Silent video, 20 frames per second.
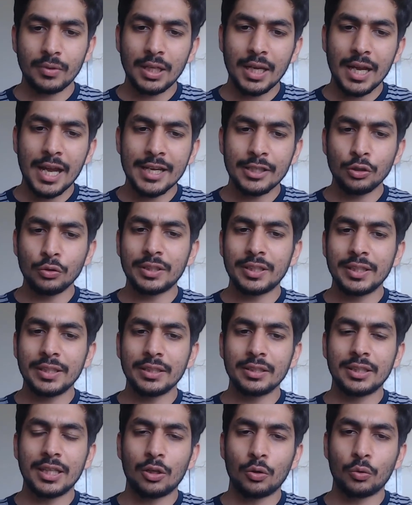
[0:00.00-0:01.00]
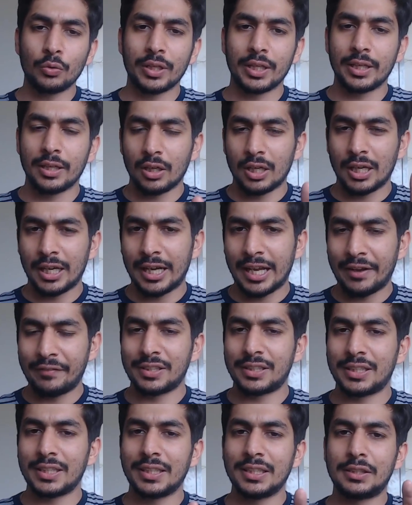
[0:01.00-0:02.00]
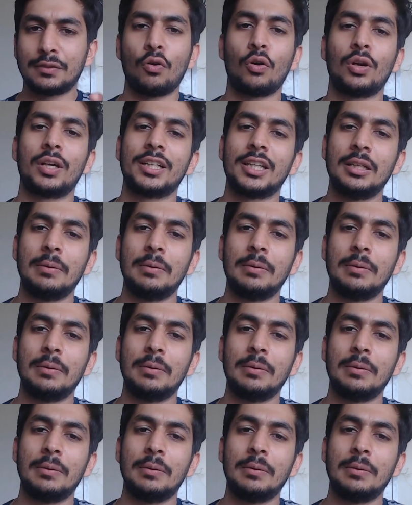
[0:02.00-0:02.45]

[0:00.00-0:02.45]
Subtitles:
and you think that everything is falling